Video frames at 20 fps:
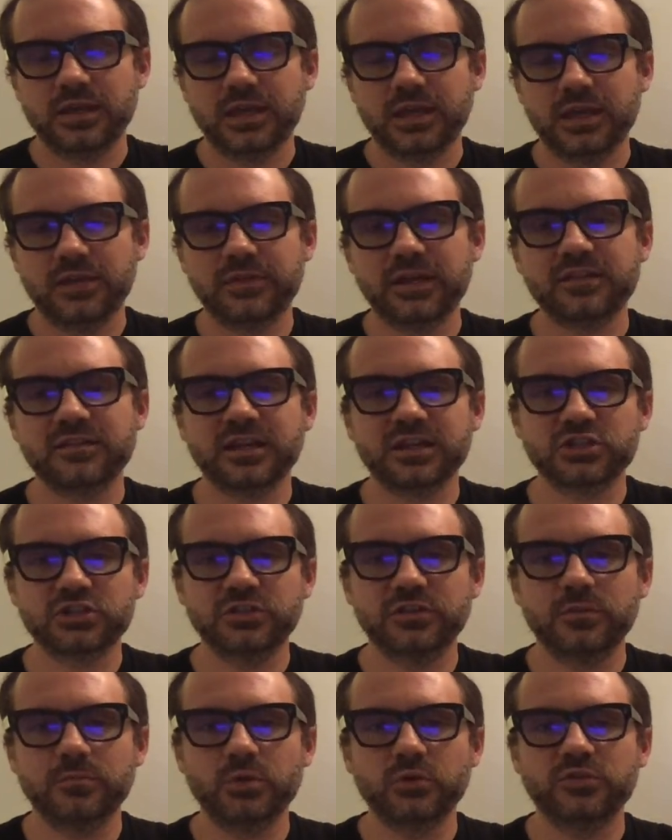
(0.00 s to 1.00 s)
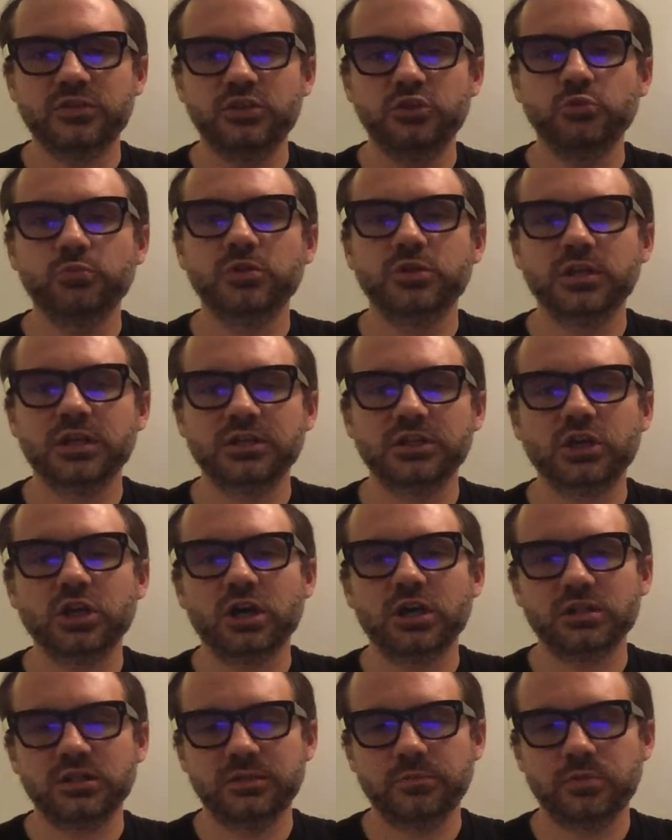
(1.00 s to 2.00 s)
And that's actually the most human and
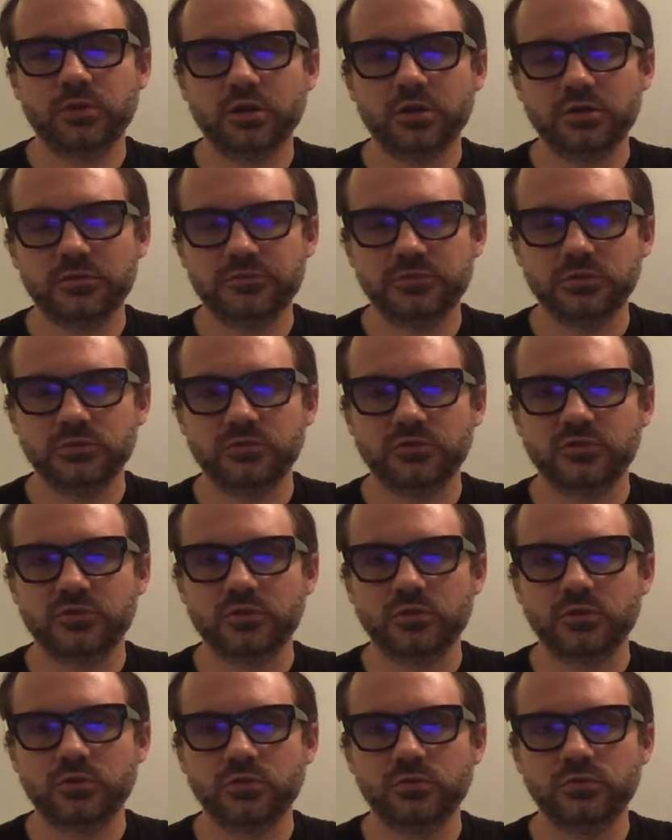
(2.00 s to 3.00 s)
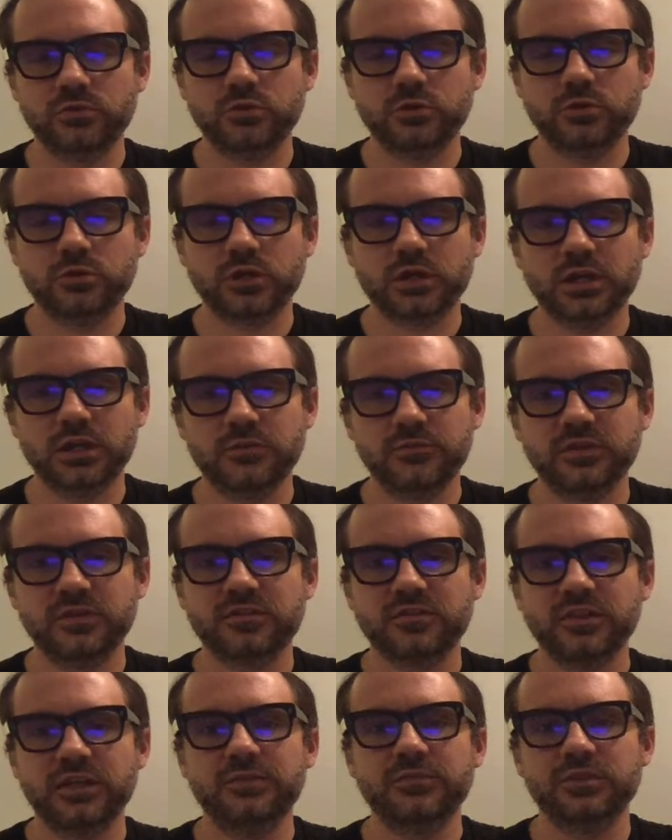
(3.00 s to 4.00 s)
godly part of you. So you're kind of
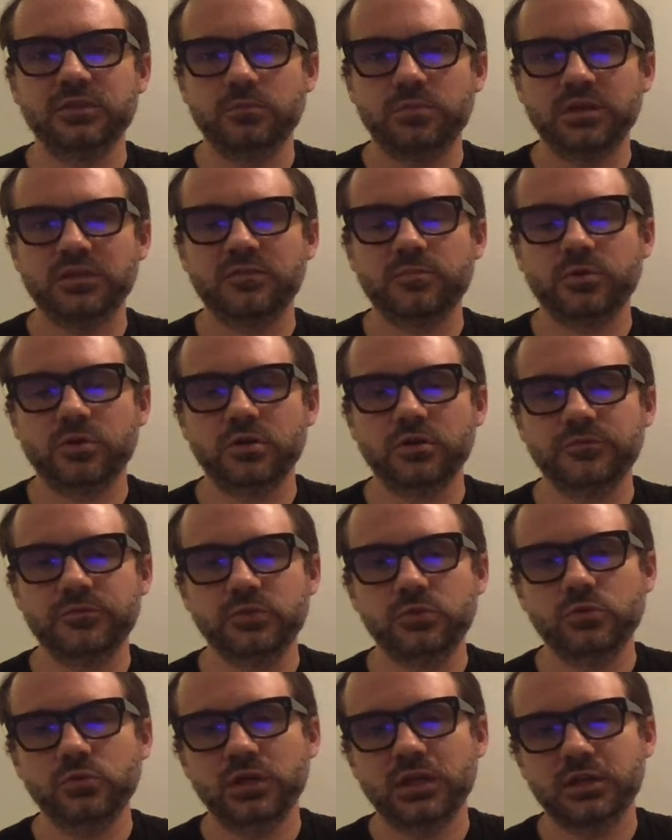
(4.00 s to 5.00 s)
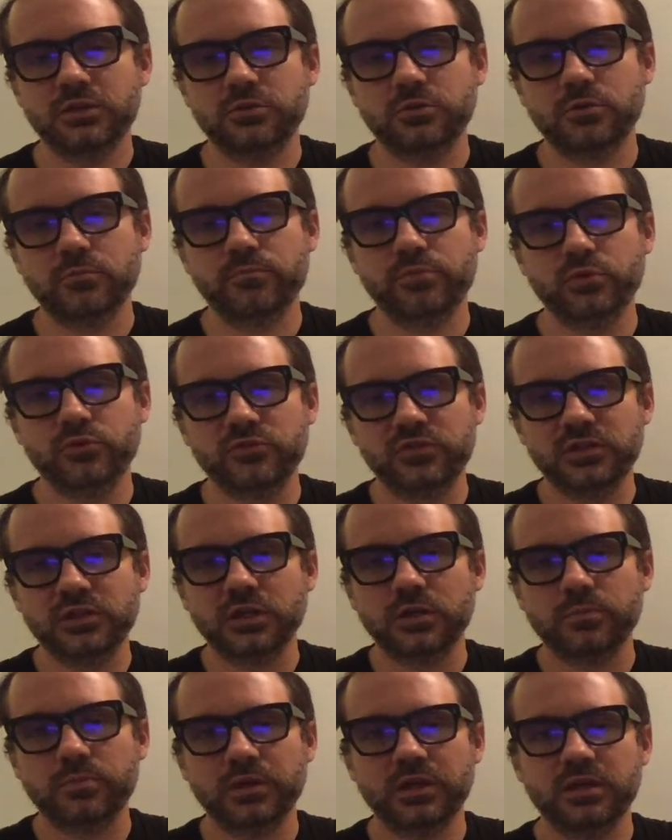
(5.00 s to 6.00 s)
enslaving the best part of you and you're boosting
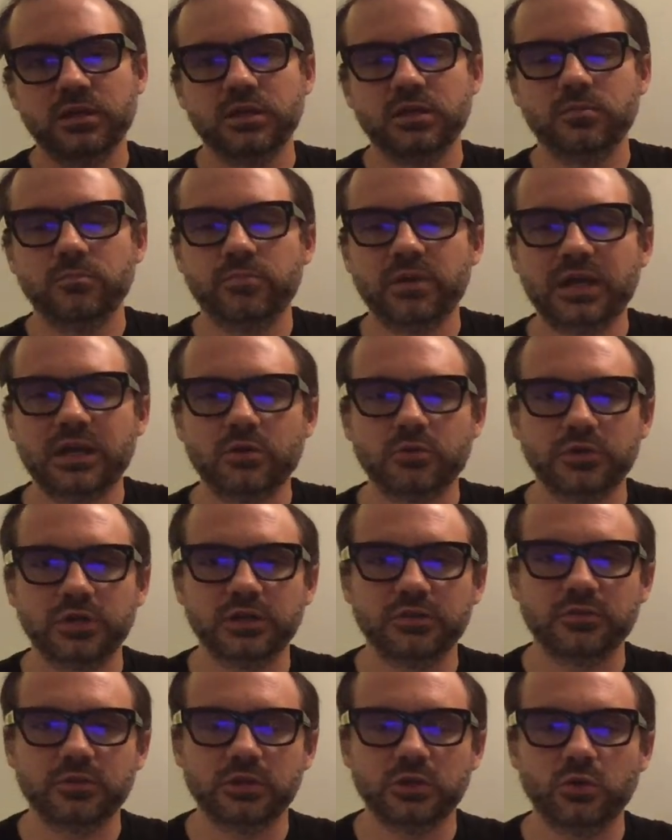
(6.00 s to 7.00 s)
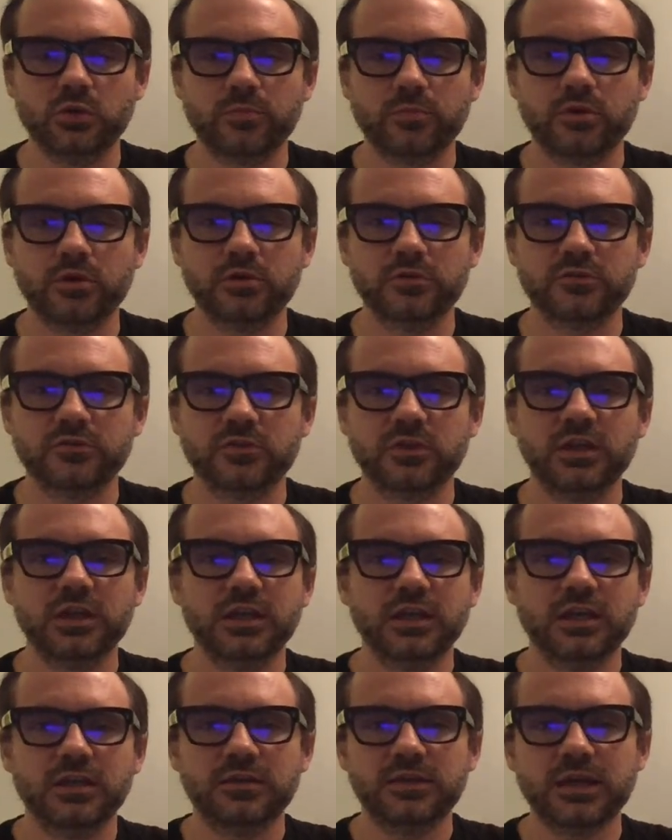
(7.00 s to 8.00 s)
up and empowering the lower parts.
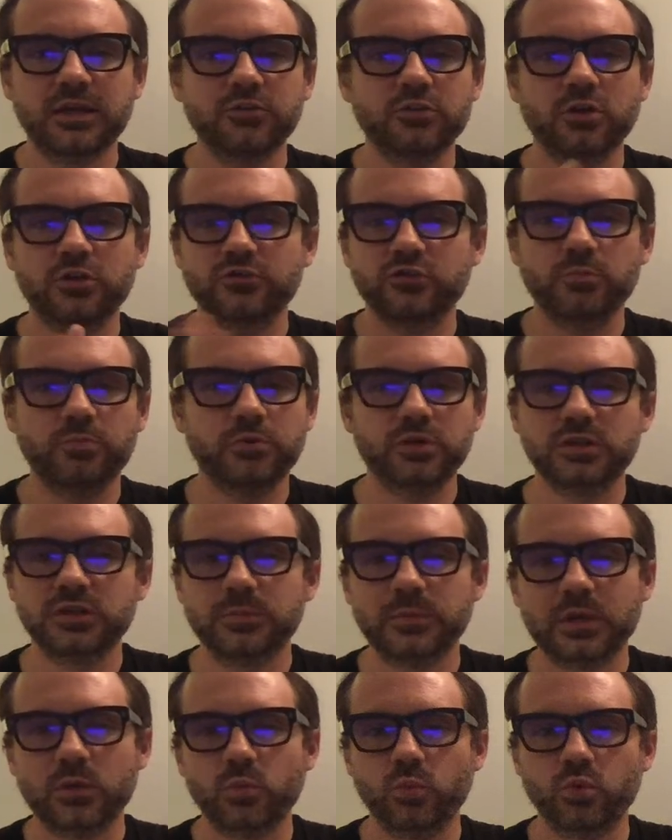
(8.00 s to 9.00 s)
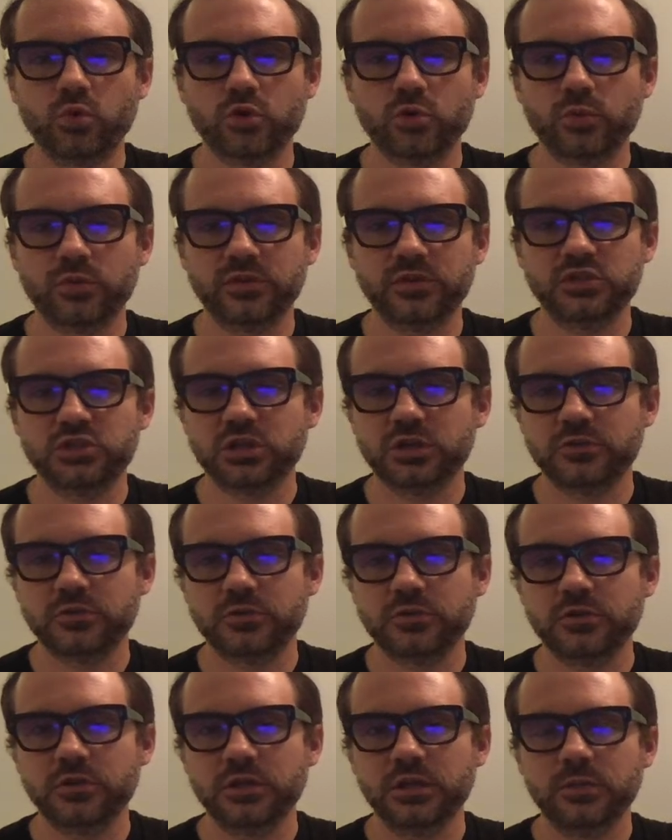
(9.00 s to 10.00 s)
Now you're also putting them at war with each
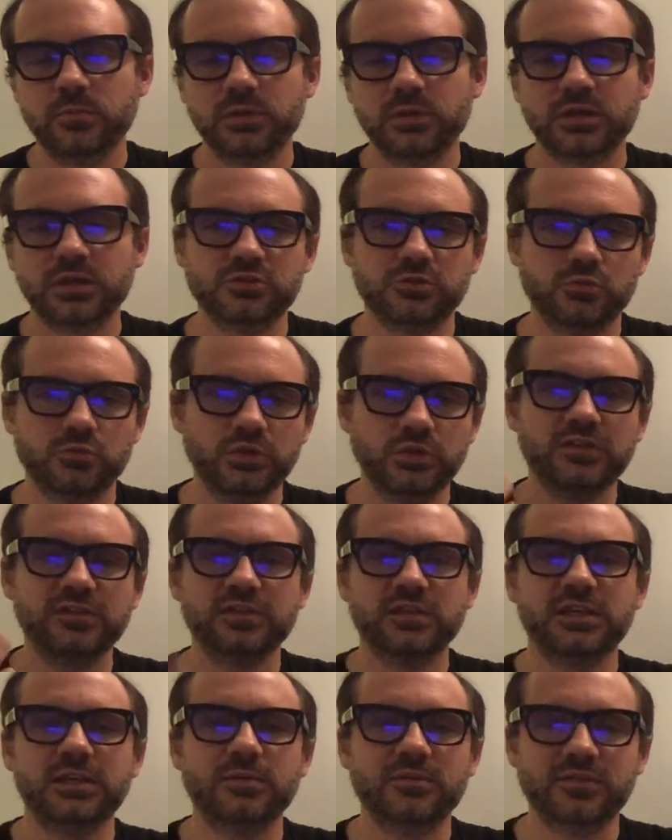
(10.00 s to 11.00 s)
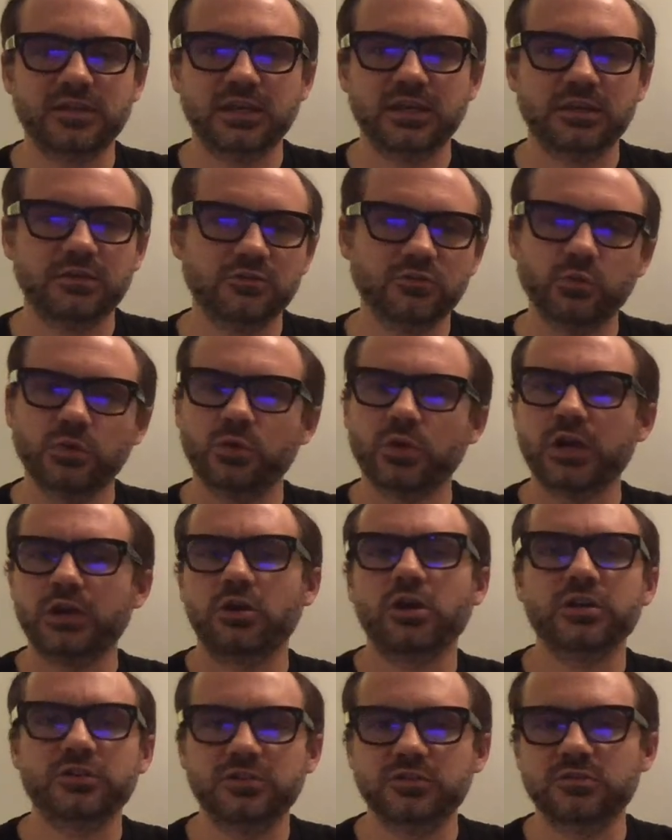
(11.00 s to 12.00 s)
other because your reason keeps saying, here's what I
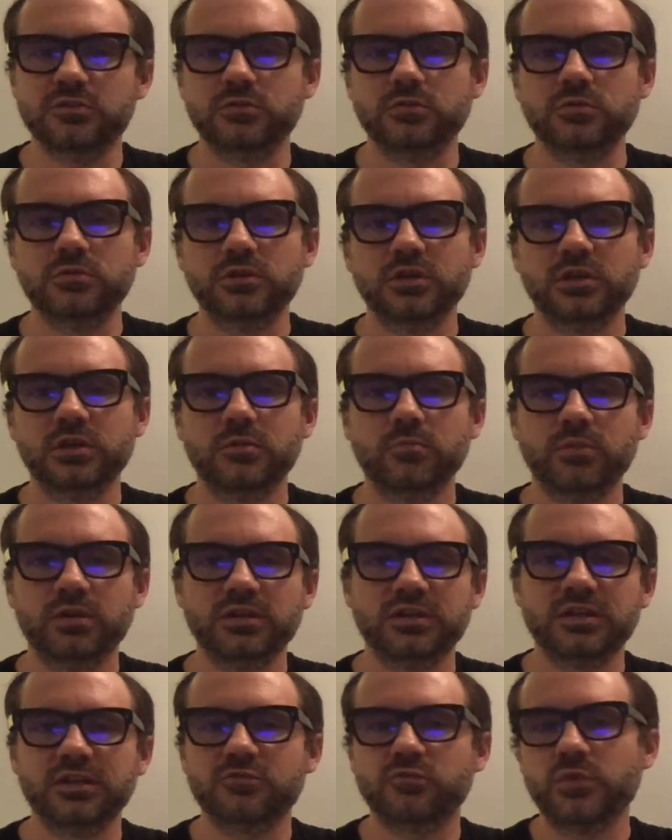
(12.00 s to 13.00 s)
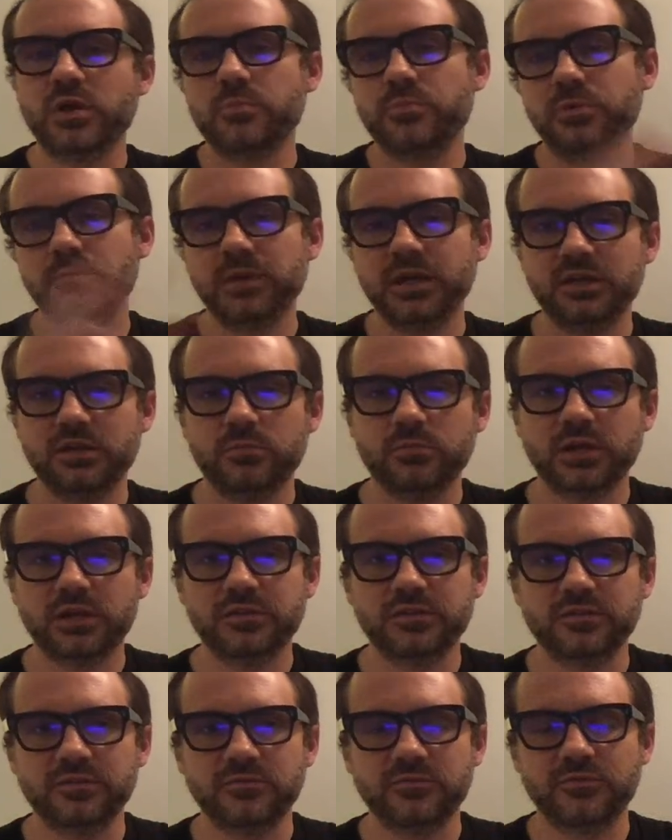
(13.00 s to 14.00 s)
ought to do. But it gets reprimanded by
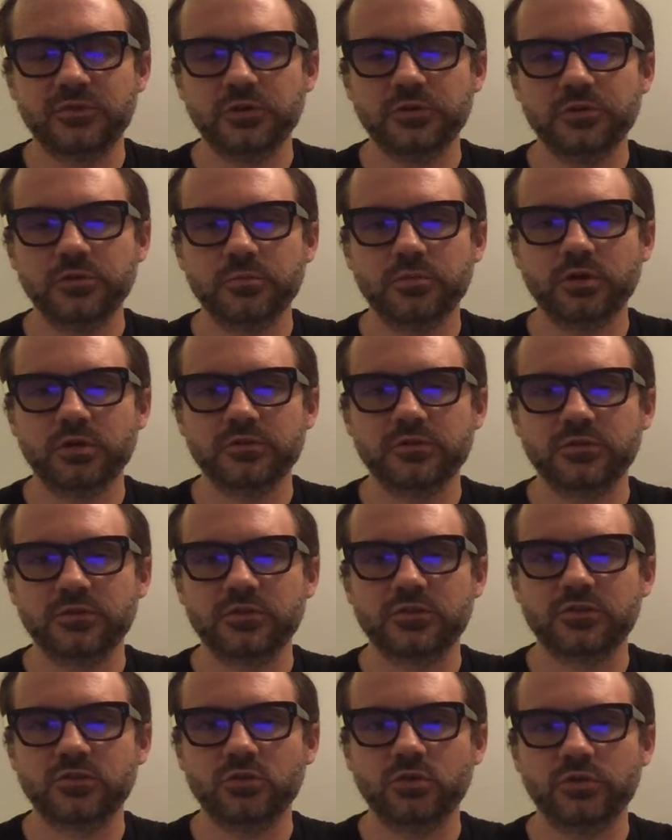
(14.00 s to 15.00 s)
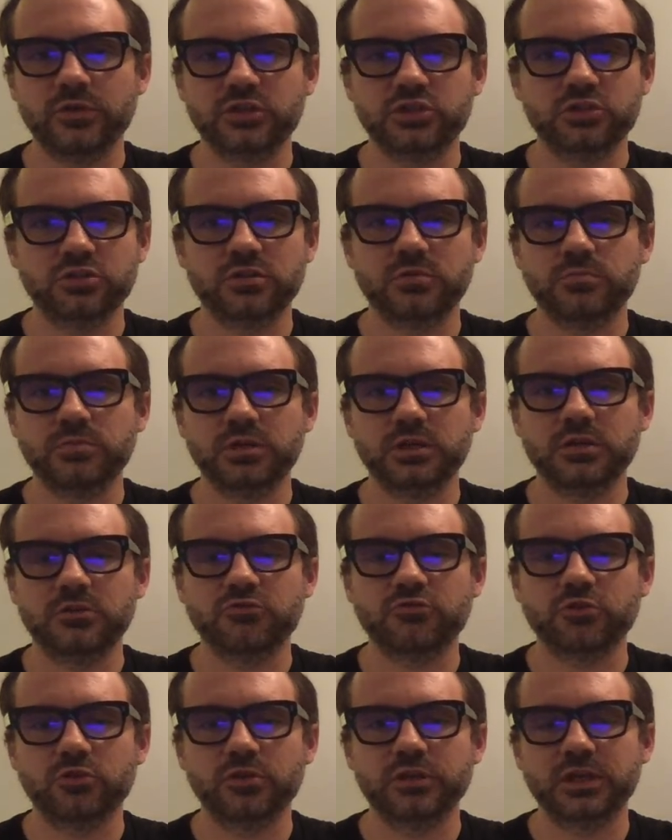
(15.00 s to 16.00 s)
these inferior parts of the soul that shouldn't be
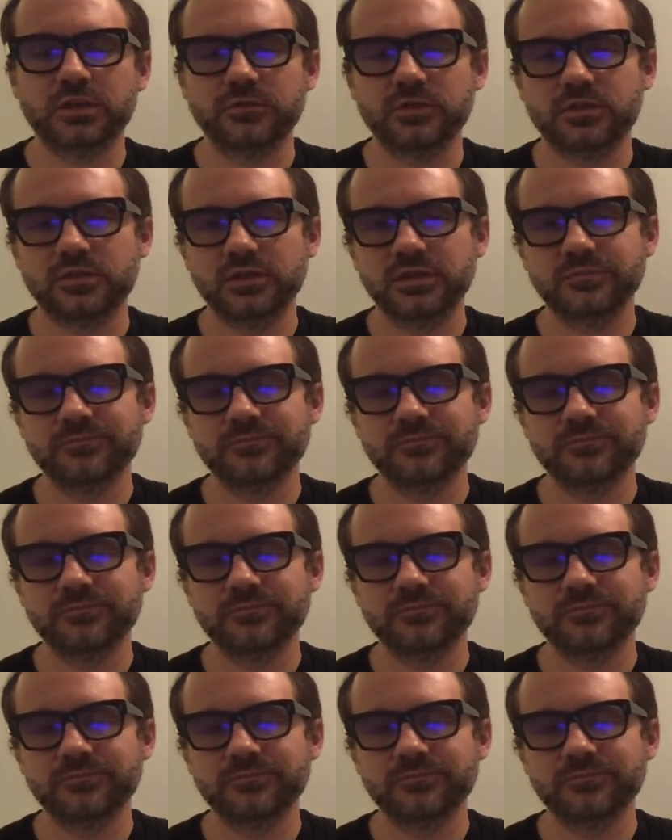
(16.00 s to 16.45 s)
controlling everything.